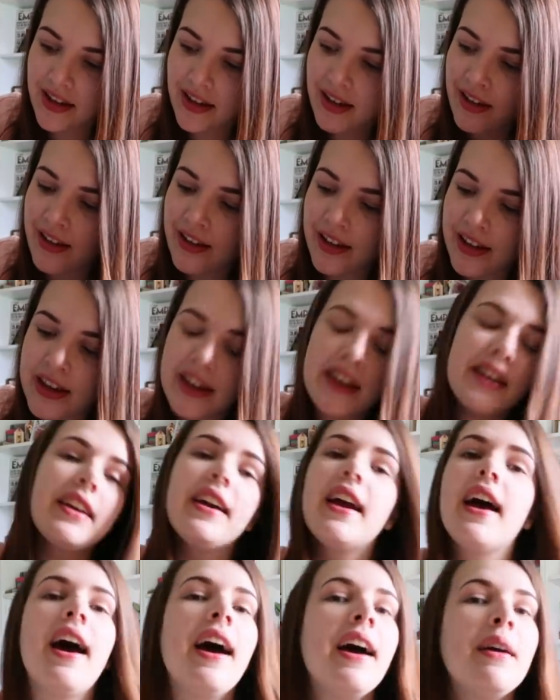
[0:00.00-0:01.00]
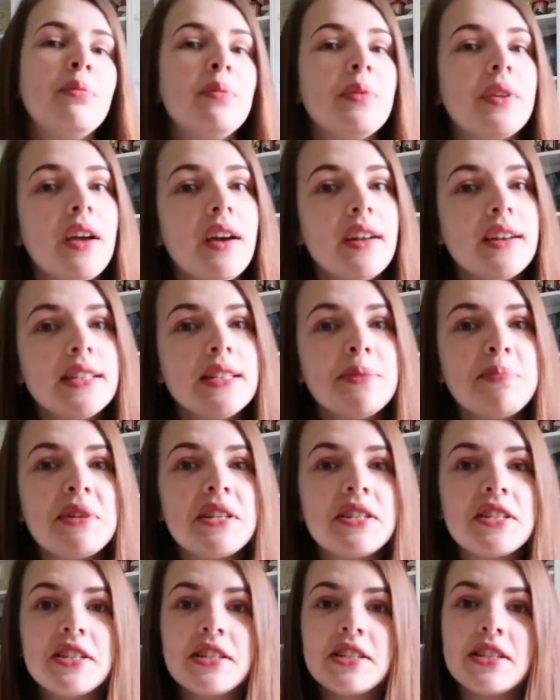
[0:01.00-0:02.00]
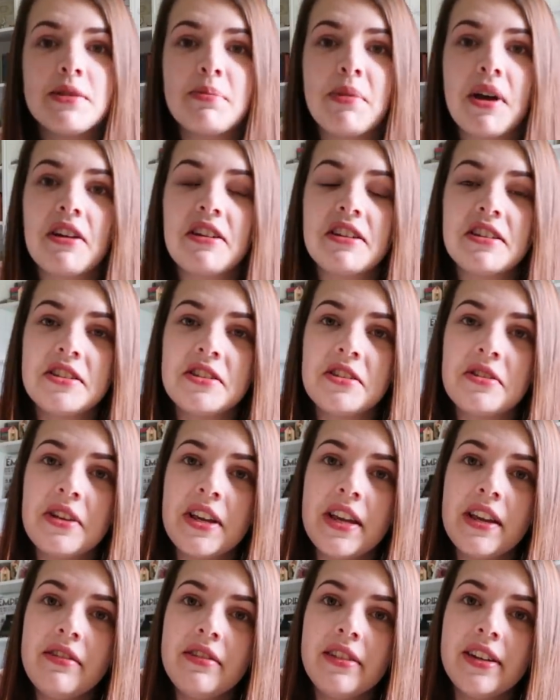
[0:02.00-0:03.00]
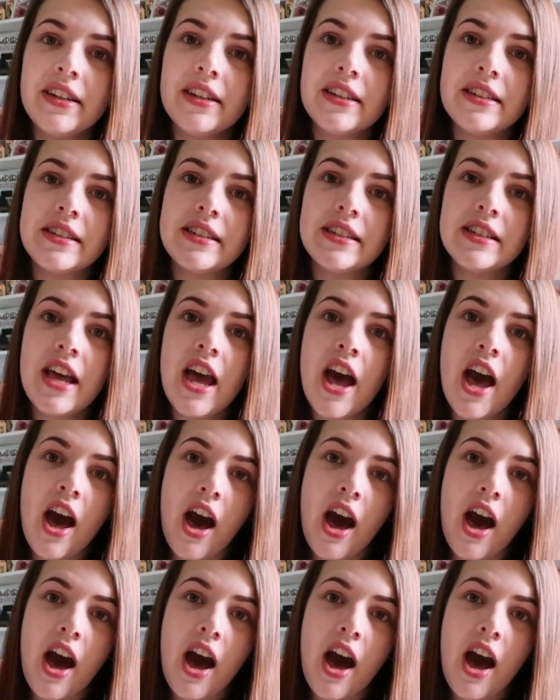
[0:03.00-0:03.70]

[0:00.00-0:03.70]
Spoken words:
I am kind of speechless about it. So here it is.